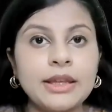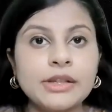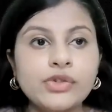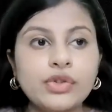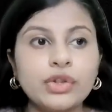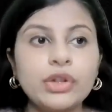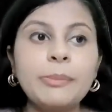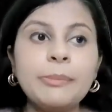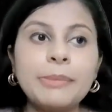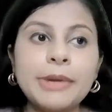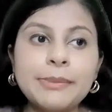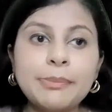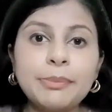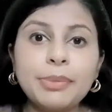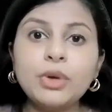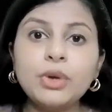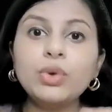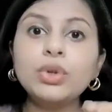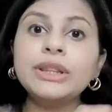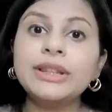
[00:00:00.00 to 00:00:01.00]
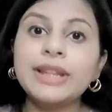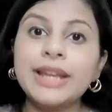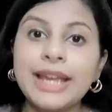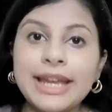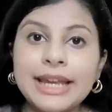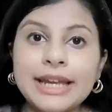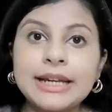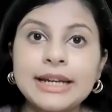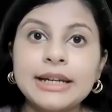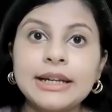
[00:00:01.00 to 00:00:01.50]
So the people who
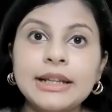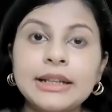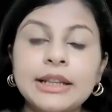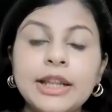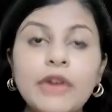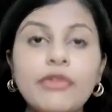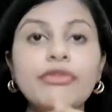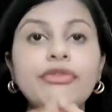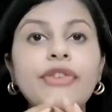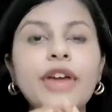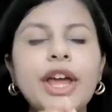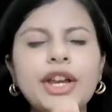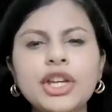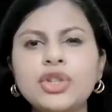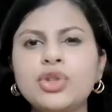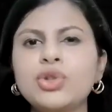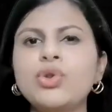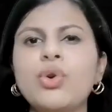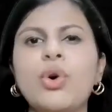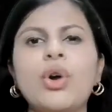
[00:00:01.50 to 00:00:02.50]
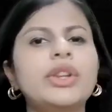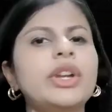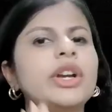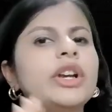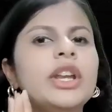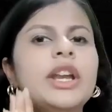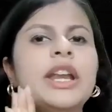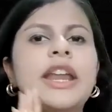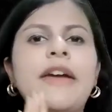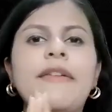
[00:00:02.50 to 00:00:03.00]
think they're very sure
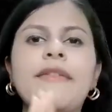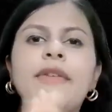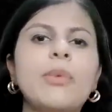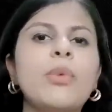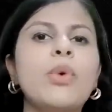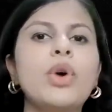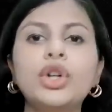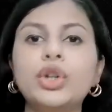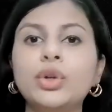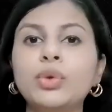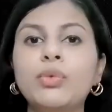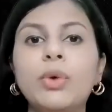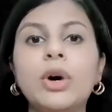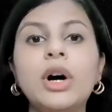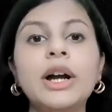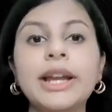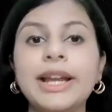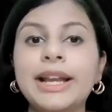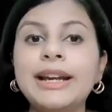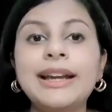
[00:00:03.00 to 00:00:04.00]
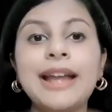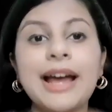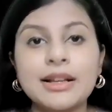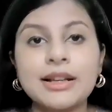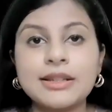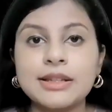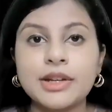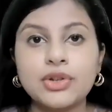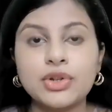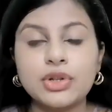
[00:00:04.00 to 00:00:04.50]
that they never want to work in
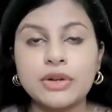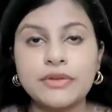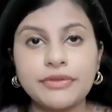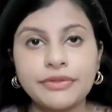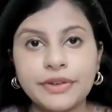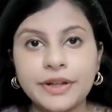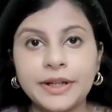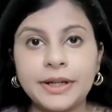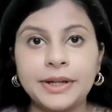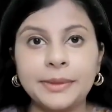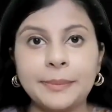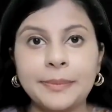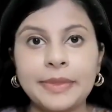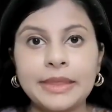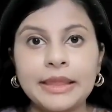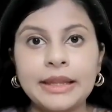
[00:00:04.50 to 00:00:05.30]
taxation field,